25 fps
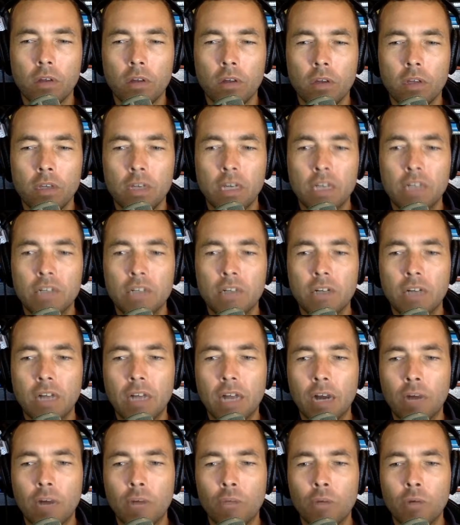Yesterday,
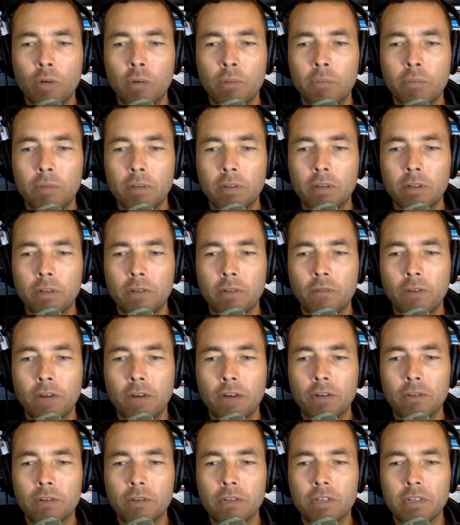I ripped the
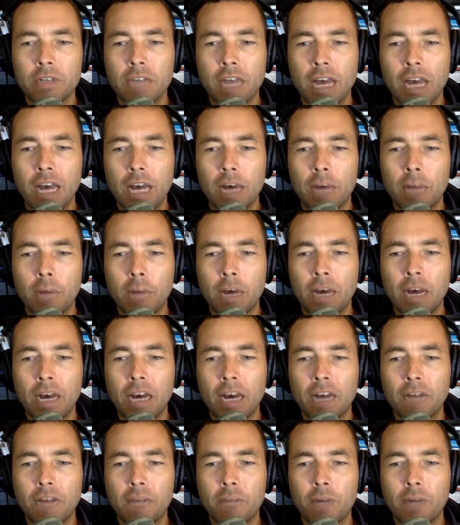final scab I
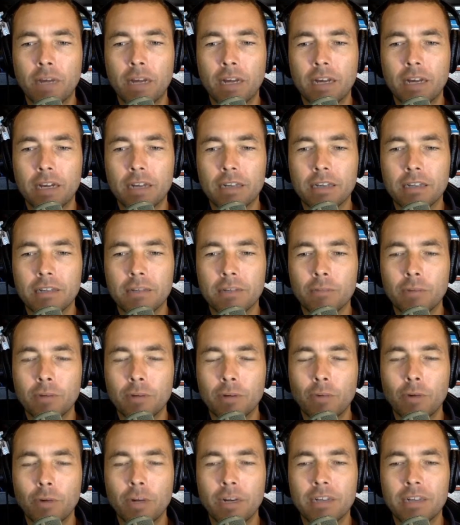had of my ex. What a
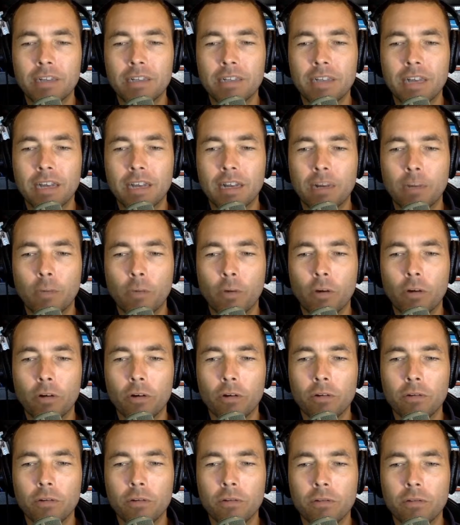way to say it,
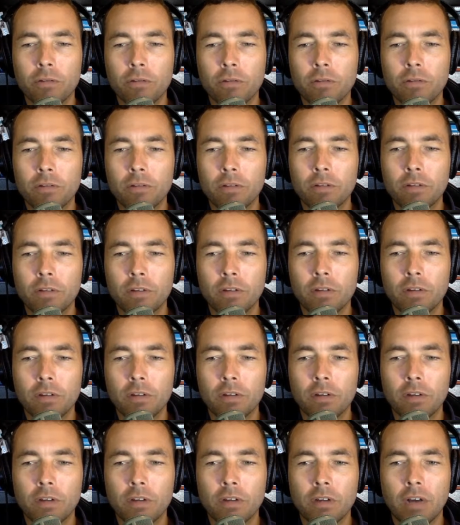Eduardo.
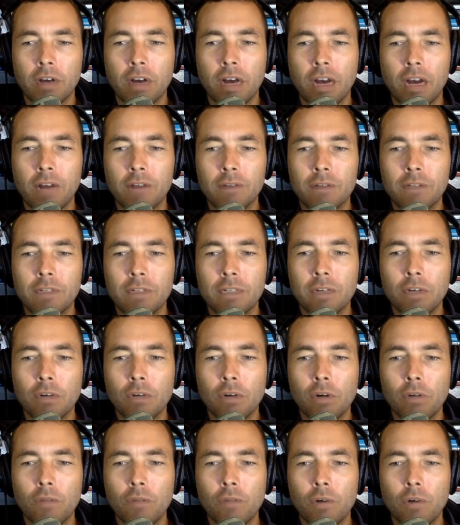I have
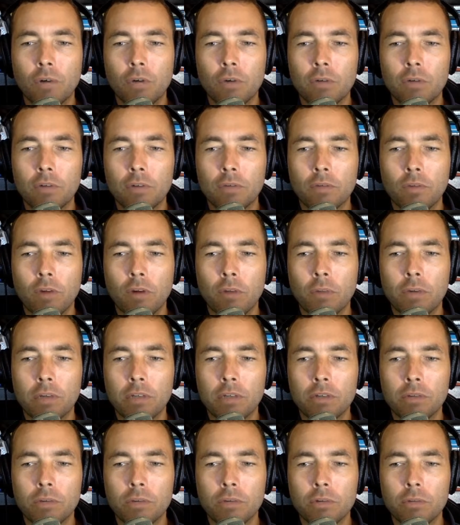0 photos of her on my
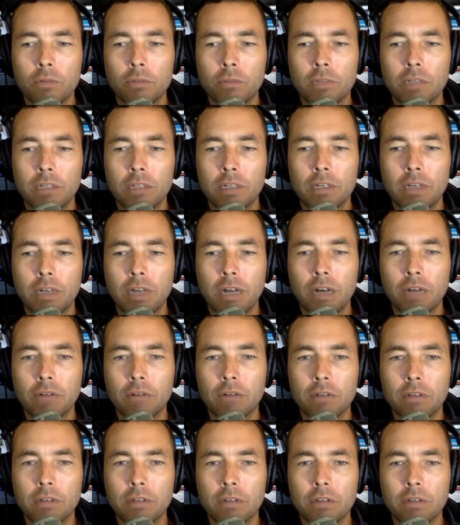social media
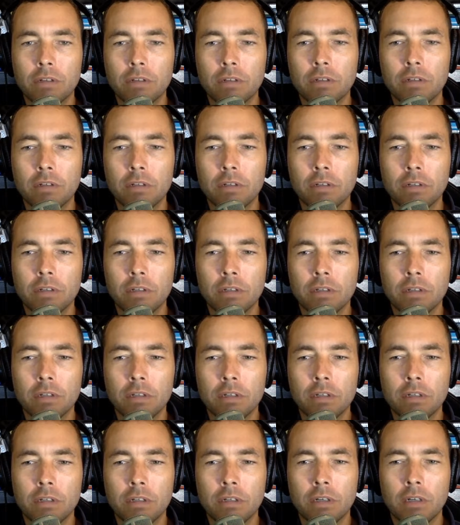accounts.
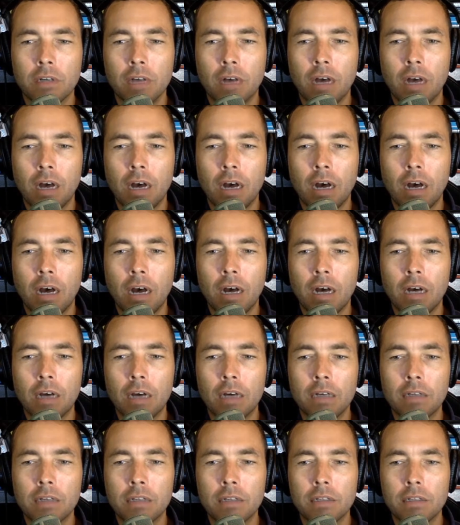
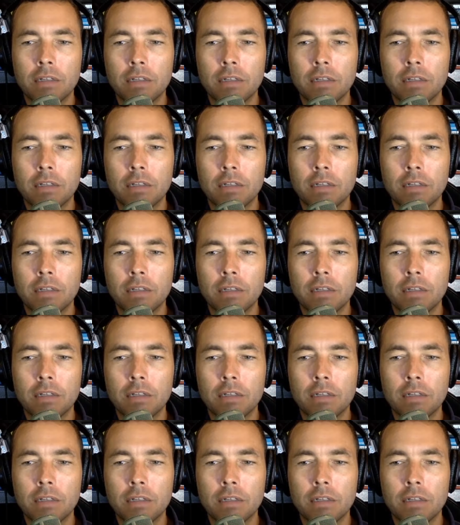I